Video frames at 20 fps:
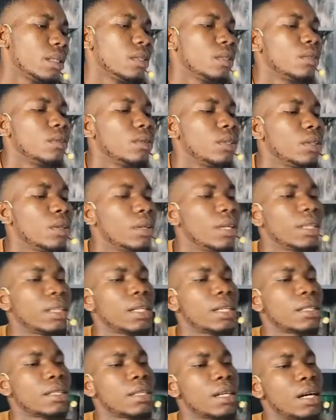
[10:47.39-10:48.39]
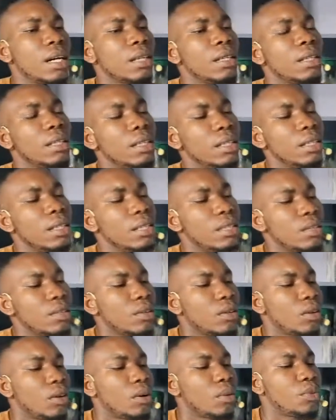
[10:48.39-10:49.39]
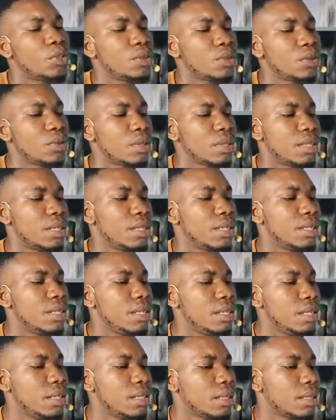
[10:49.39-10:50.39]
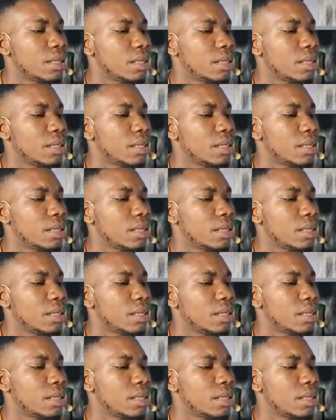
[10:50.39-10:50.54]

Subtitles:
So the correct answer is option D.